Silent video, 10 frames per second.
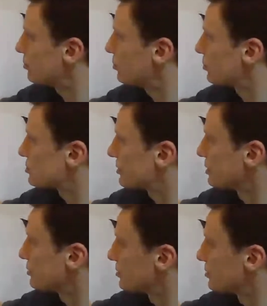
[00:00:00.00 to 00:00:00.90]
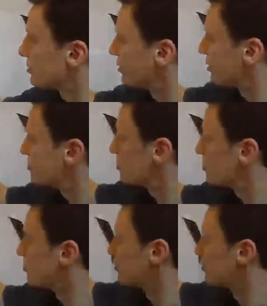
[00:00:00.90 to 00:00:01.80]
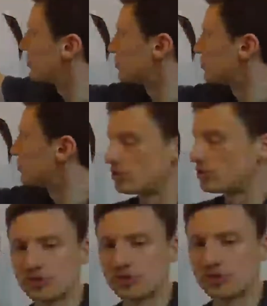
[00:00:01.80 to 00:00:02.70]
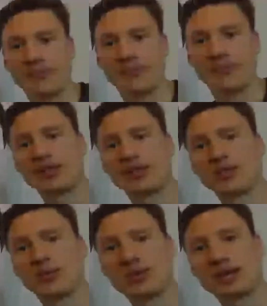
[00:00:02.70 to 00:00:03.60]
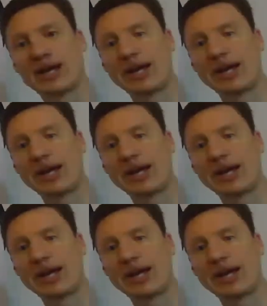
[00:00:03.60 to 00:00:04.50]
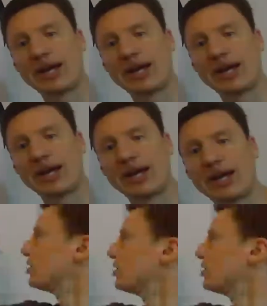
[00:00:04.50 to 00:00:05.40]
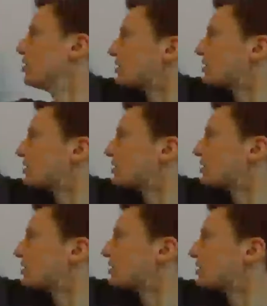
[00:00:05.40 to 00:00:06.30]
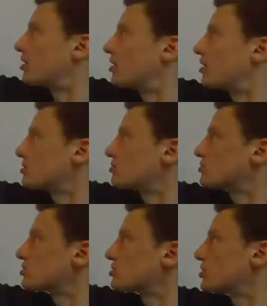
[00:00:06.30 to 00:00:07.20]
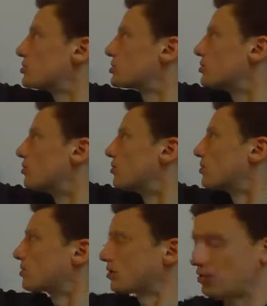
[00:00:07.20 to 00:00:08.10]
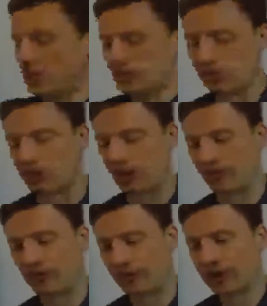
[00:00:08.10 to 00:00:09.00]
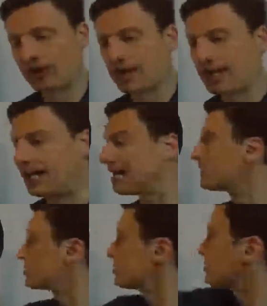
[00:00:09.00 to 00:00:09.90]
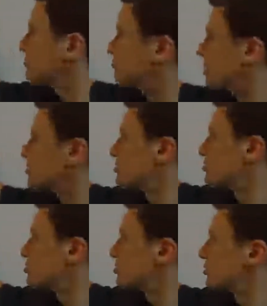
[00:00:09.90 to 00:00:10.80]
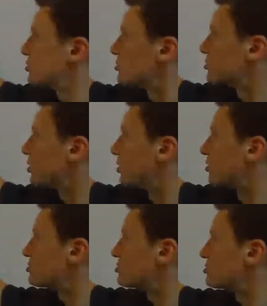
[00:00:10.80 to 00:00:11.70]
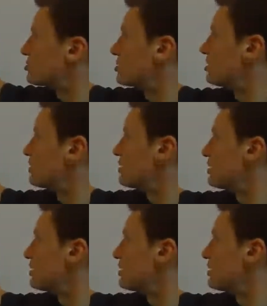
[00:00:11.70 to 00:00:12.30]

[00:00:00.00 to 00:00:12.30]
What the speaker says: you could line up all of those dots, and then you would get a new curve, which we know as marginal social cost curve. And marginal social costs,